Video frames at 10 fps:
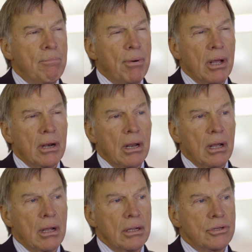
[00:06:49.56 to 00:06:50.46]
But
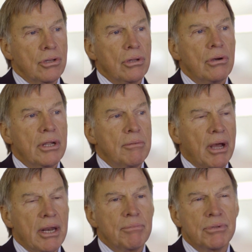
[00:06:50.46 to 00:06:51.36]
learning
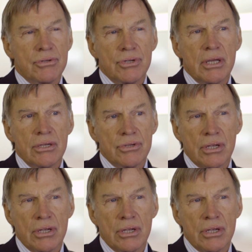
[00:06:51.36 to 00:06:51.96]
about hip disease